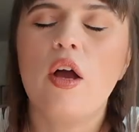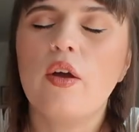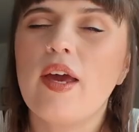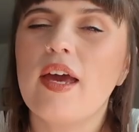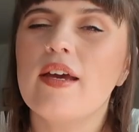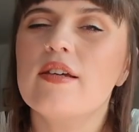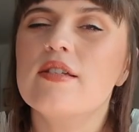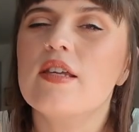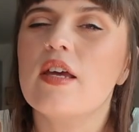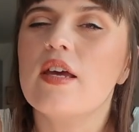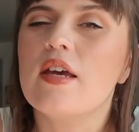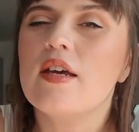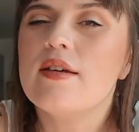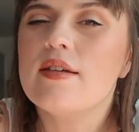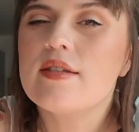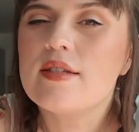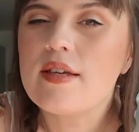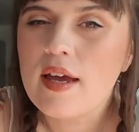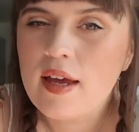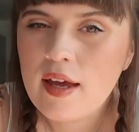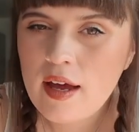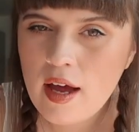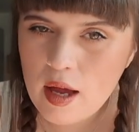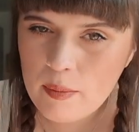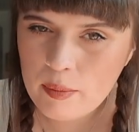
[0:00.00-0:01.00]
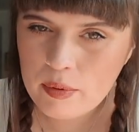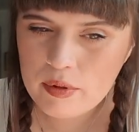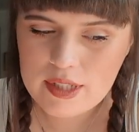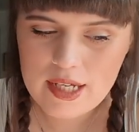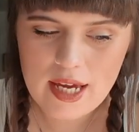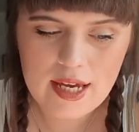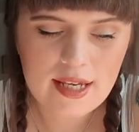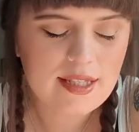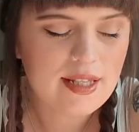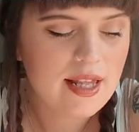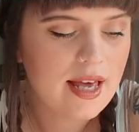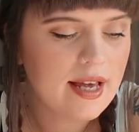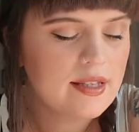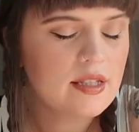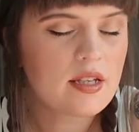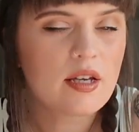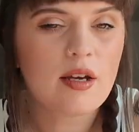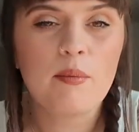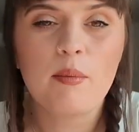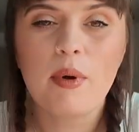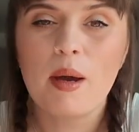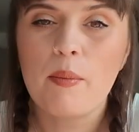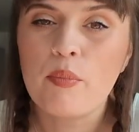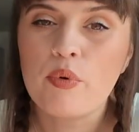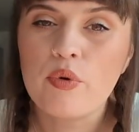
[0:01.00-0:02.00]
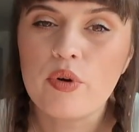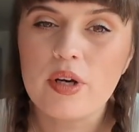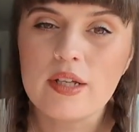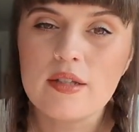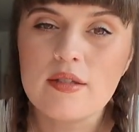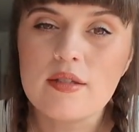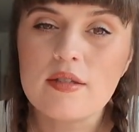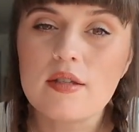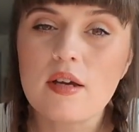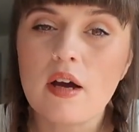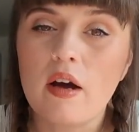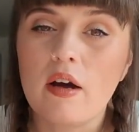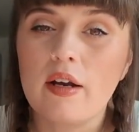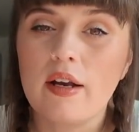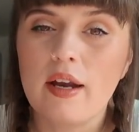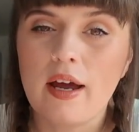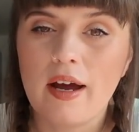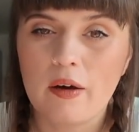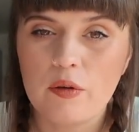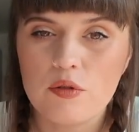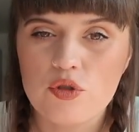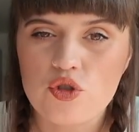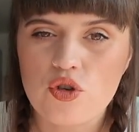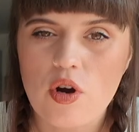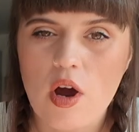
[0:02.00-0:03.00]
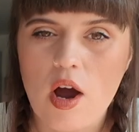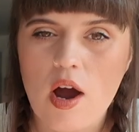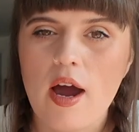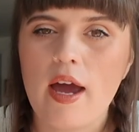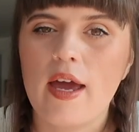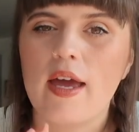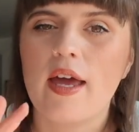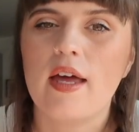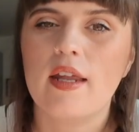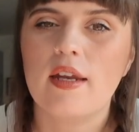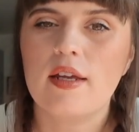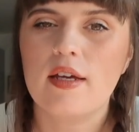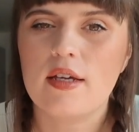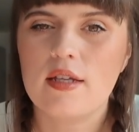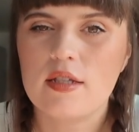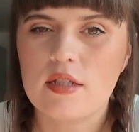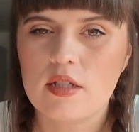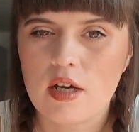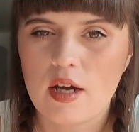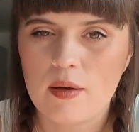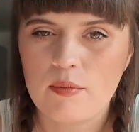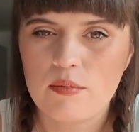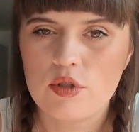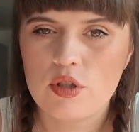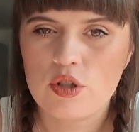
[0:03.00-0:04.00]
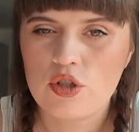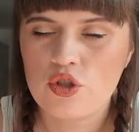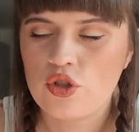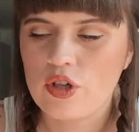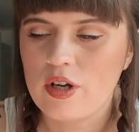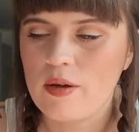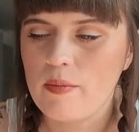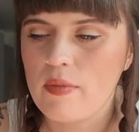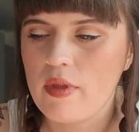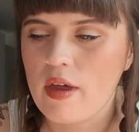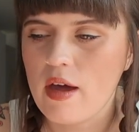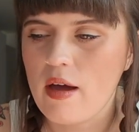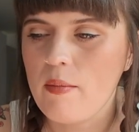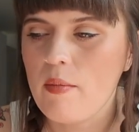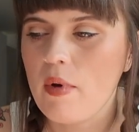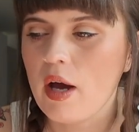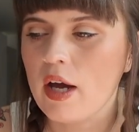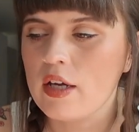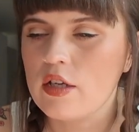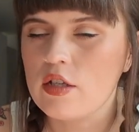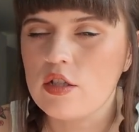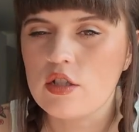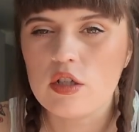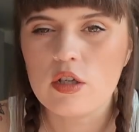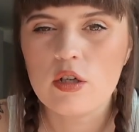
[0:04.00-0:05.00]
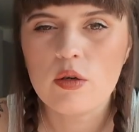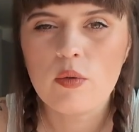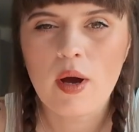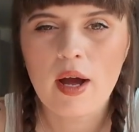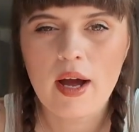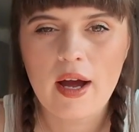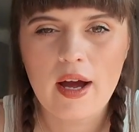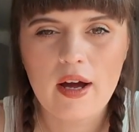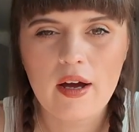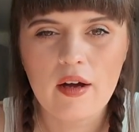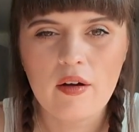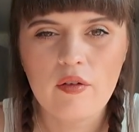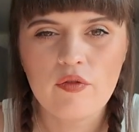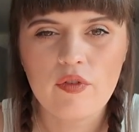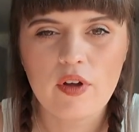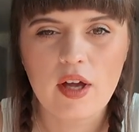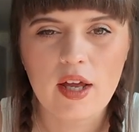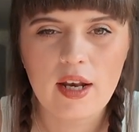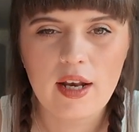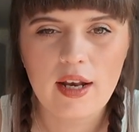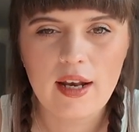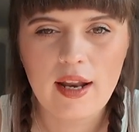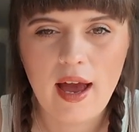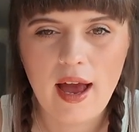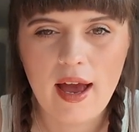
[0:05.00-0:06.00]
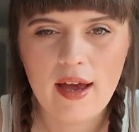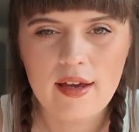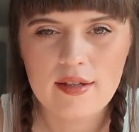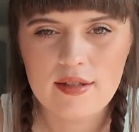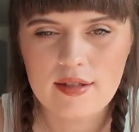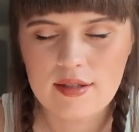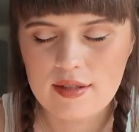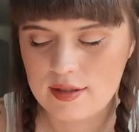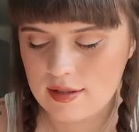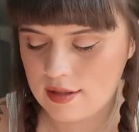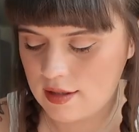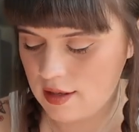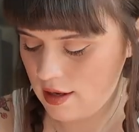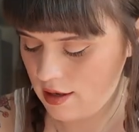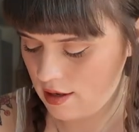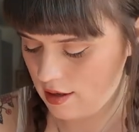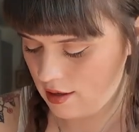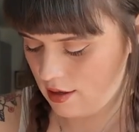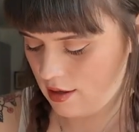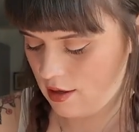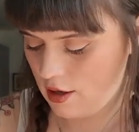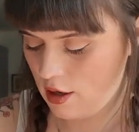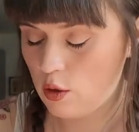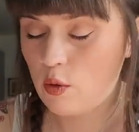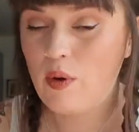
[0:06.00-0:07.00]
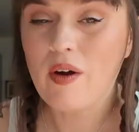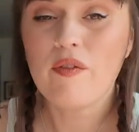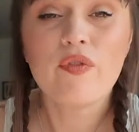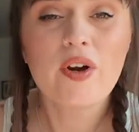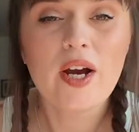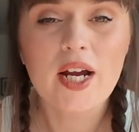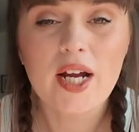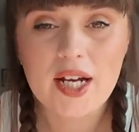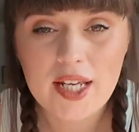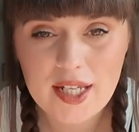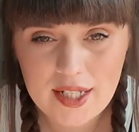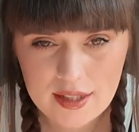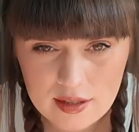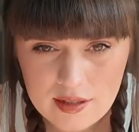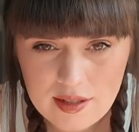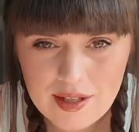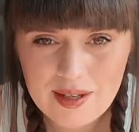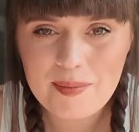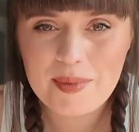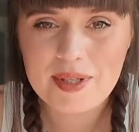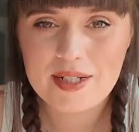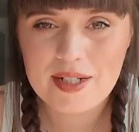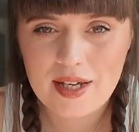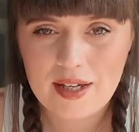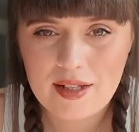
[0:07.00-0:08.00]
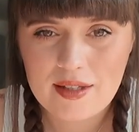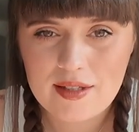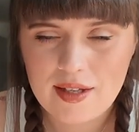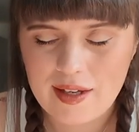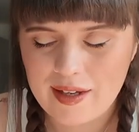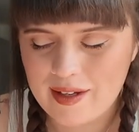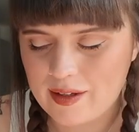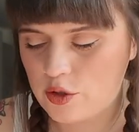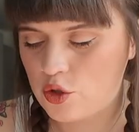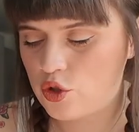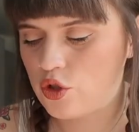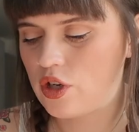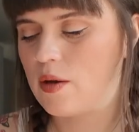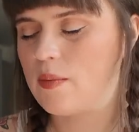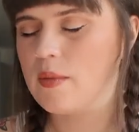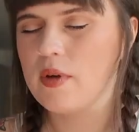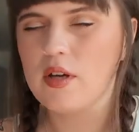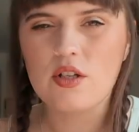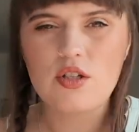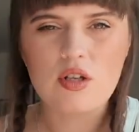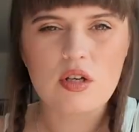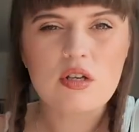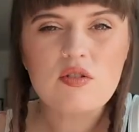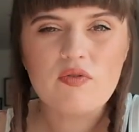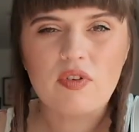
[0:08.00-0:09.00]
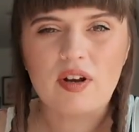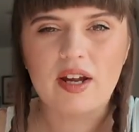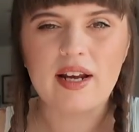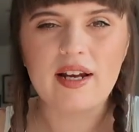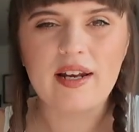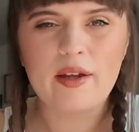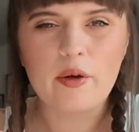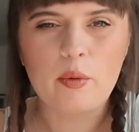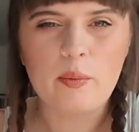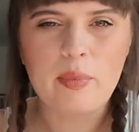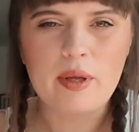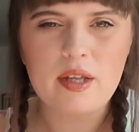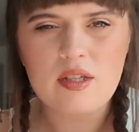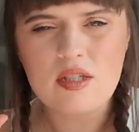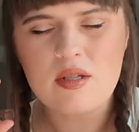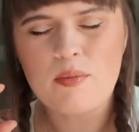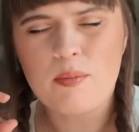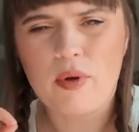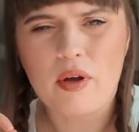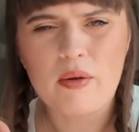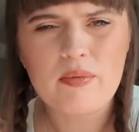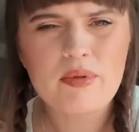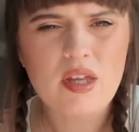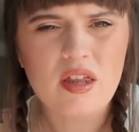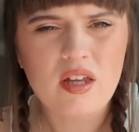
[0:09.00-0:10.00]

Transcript: Okay, so it's a couple days later, my prints are now dry and it is time to trim them. I do have a less, quite frankly, intimidating trimmer just for like little bits and bobs.